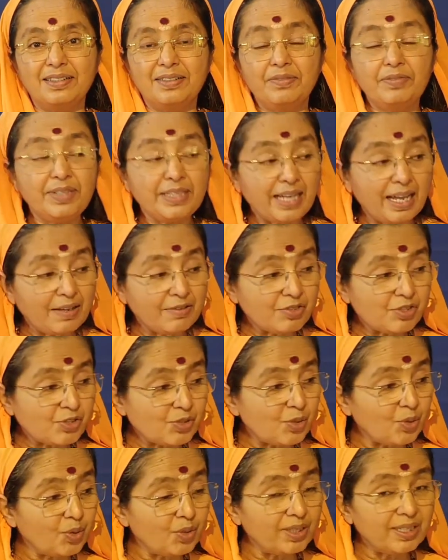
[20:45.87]
We have
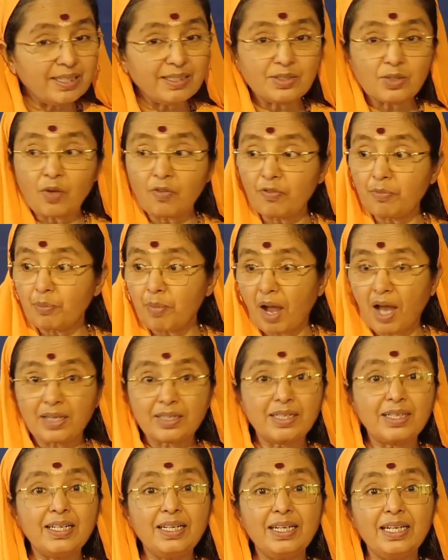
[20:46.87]
stories of
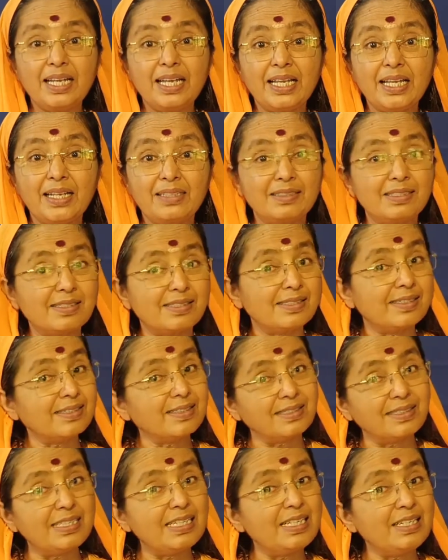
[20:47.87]
Markandeya, the
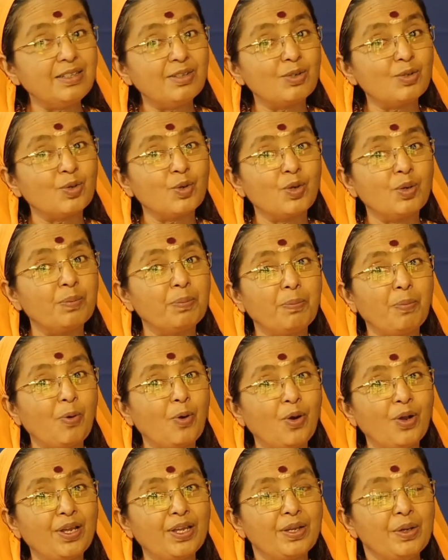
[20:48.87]
16-year-old
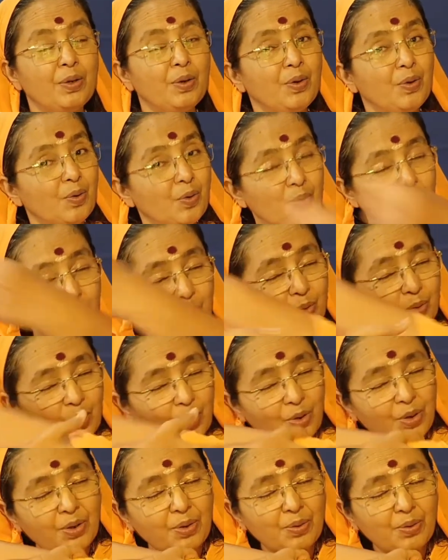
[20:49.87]
boy
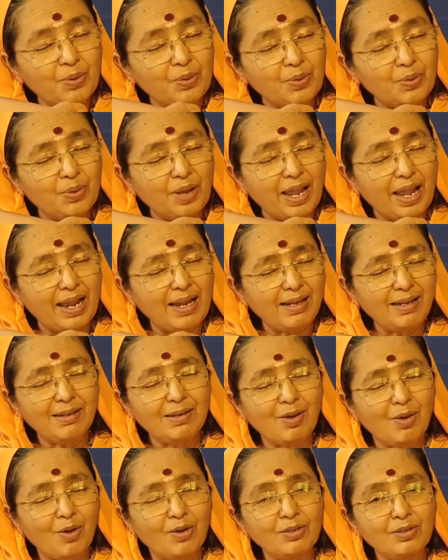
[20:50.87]
who held
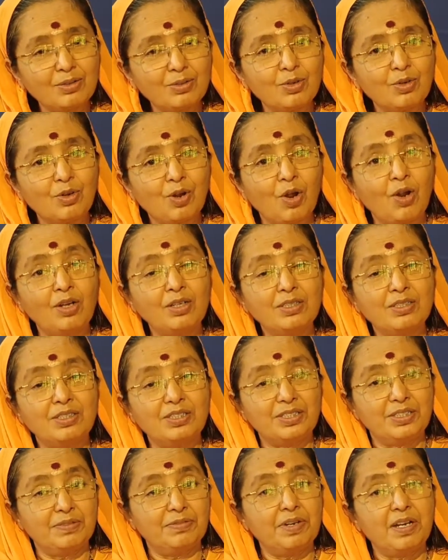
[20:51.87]
on to Lord
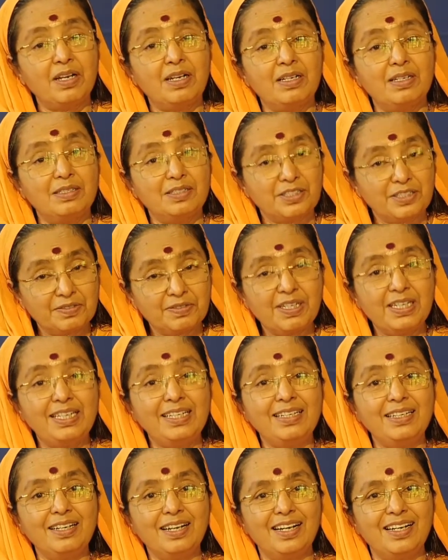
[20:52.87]

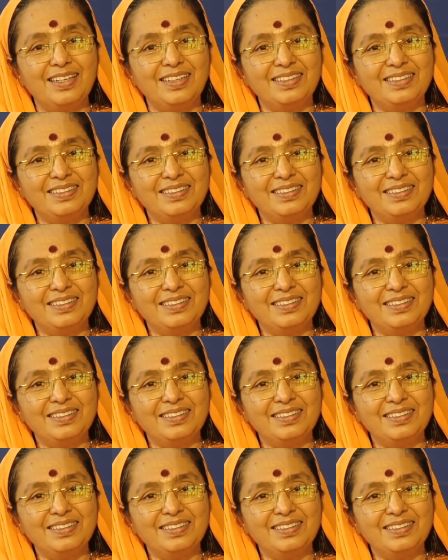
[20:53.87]
Shivalinga